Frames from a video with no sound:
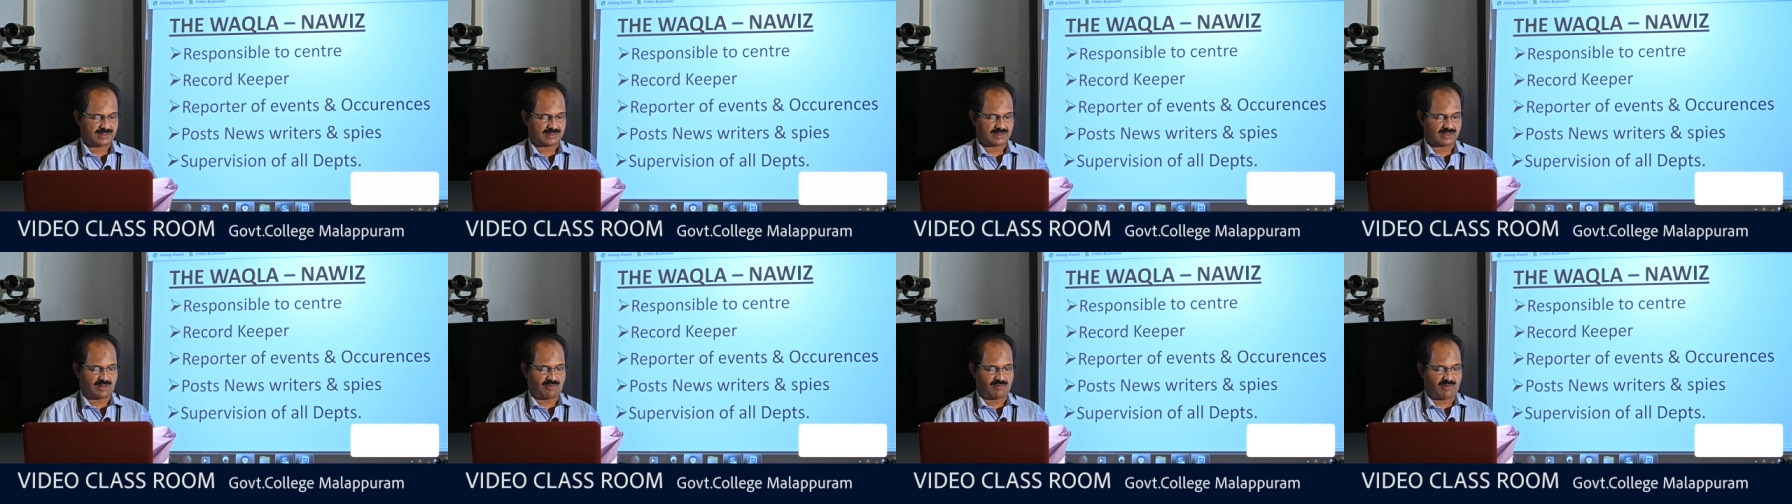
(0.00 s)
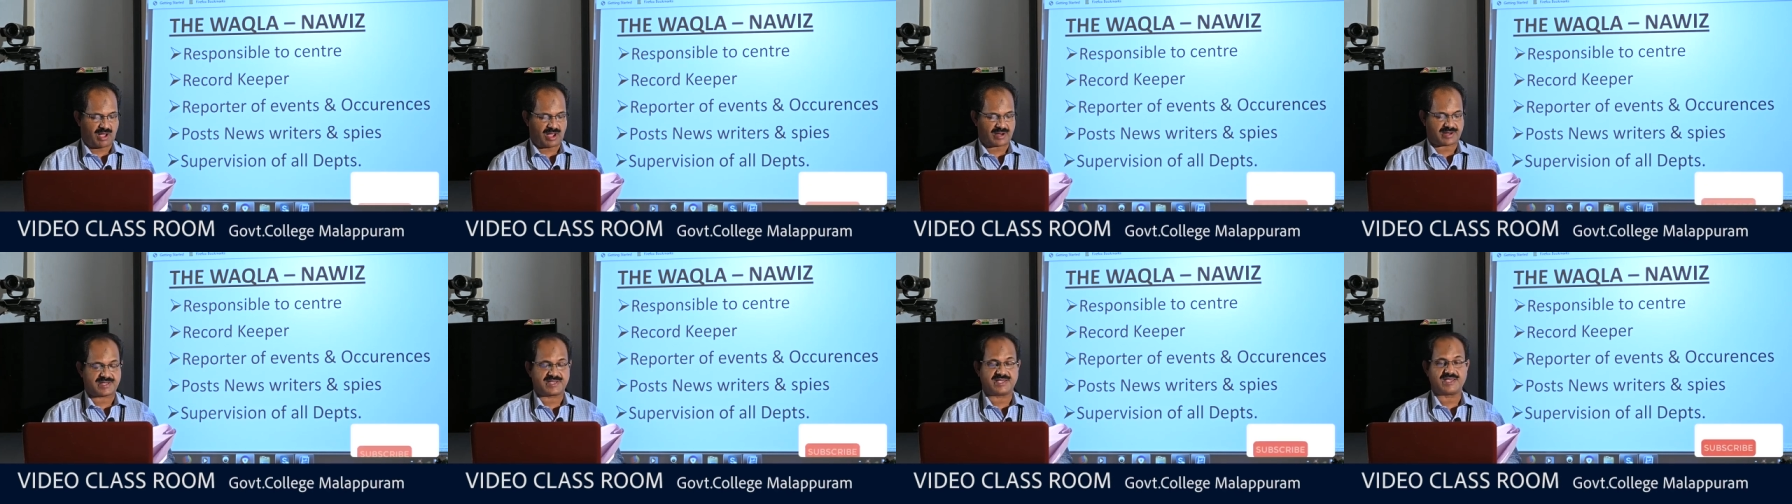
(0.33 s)
the
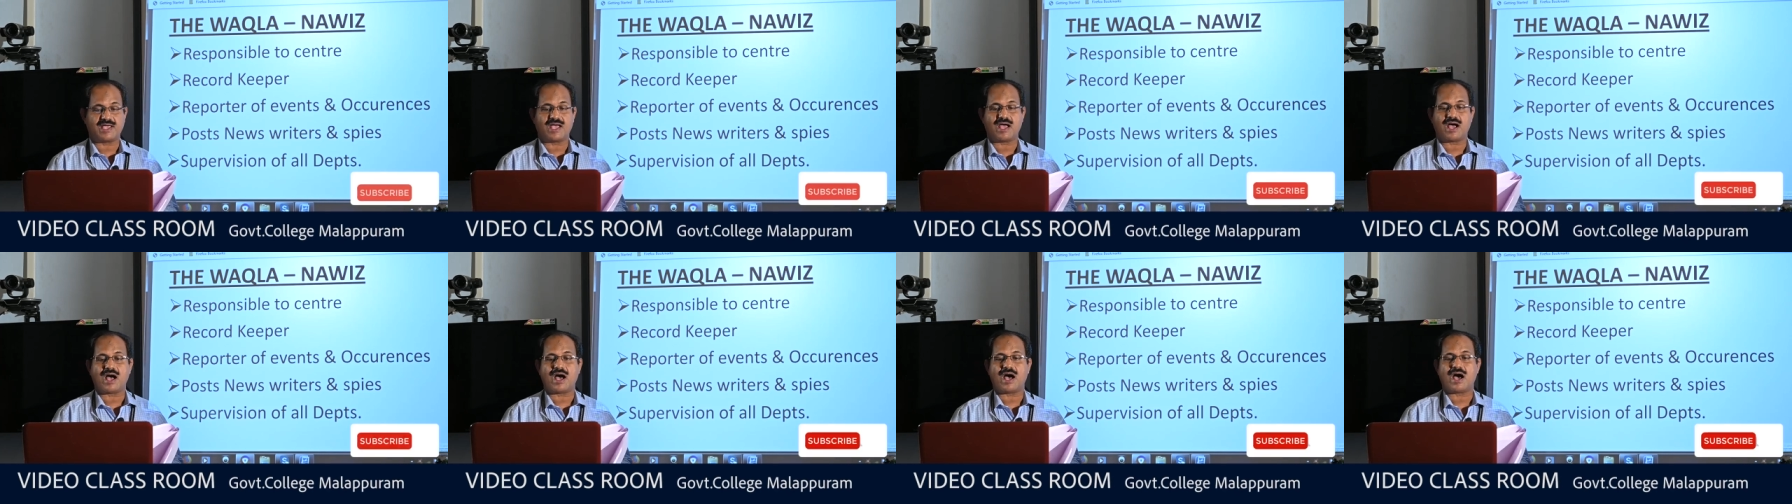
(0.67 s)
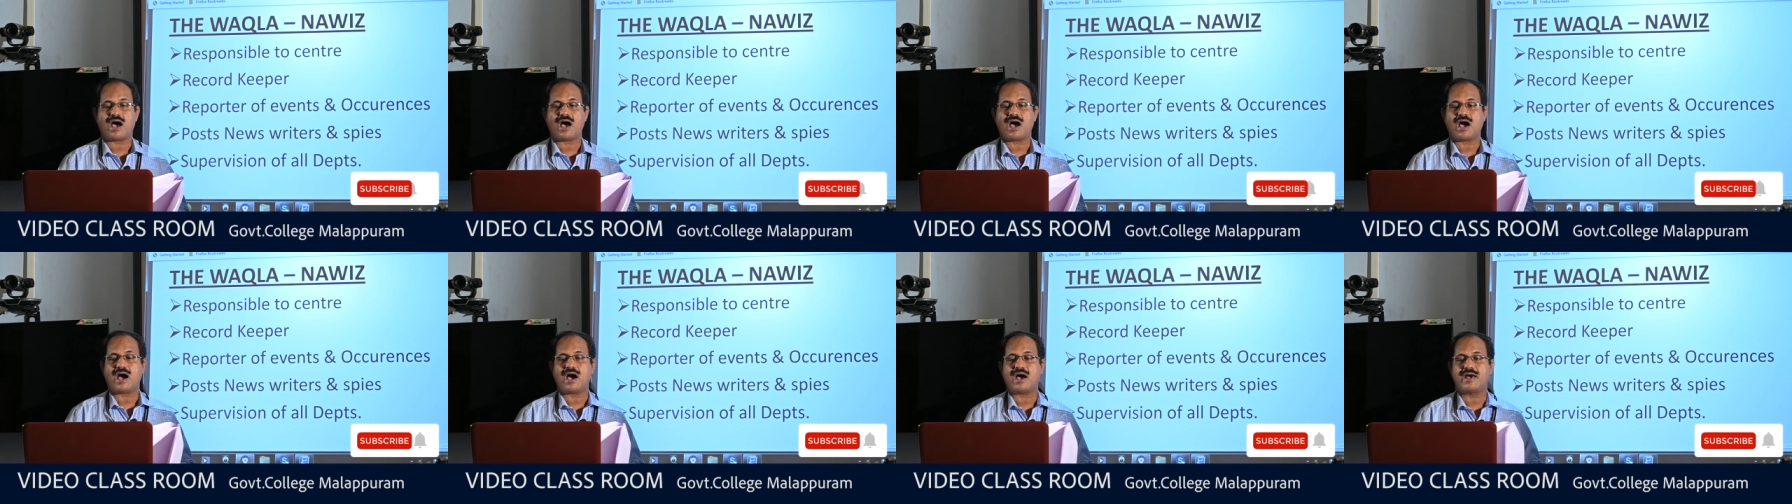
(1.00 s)
Vakhiya
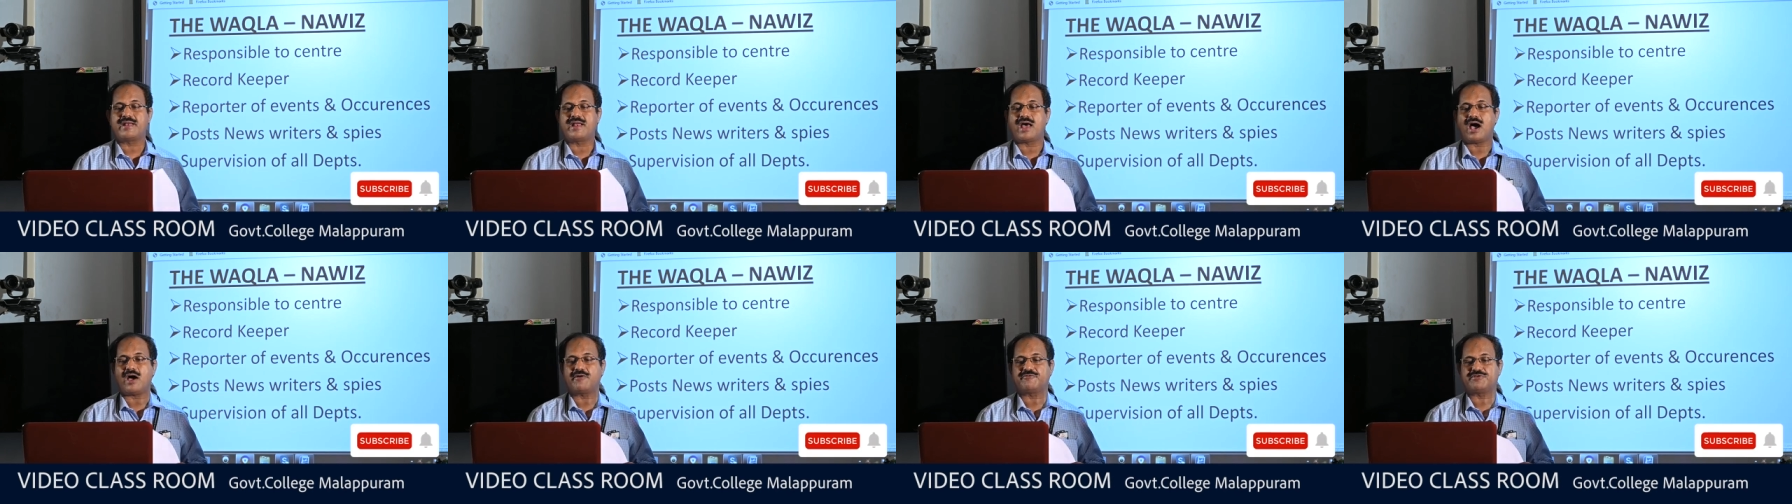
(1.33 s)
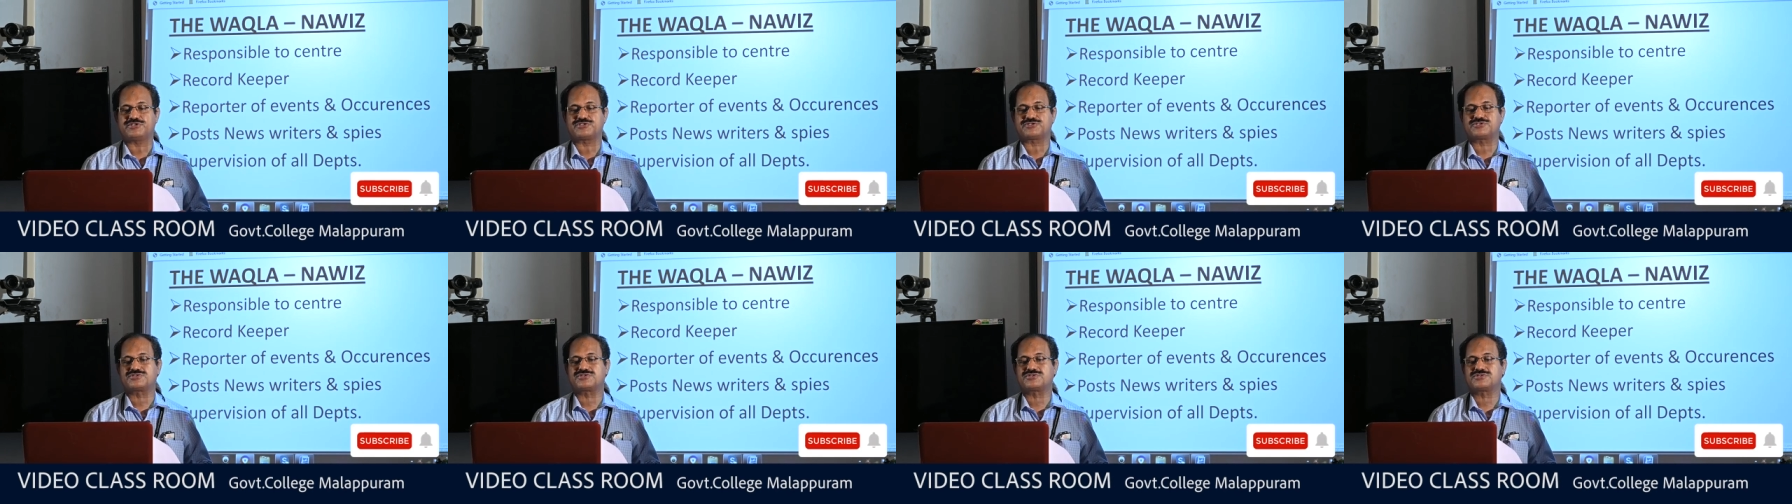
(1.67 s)

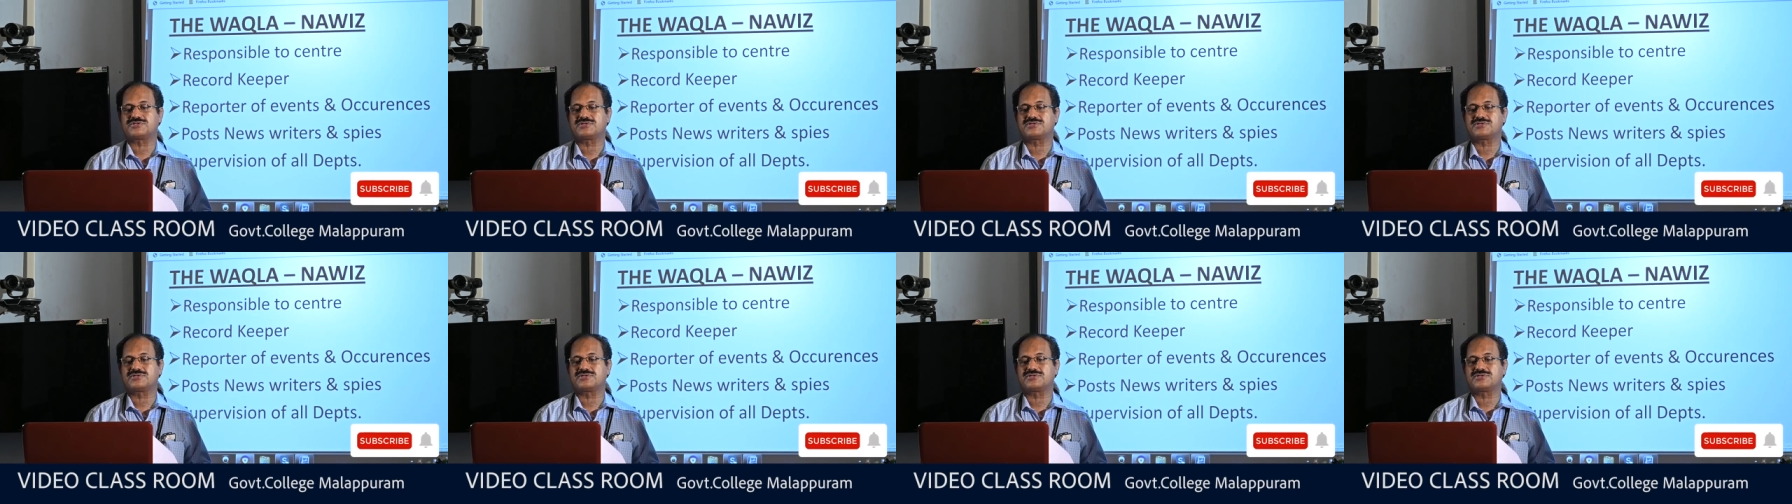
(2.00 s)
Navis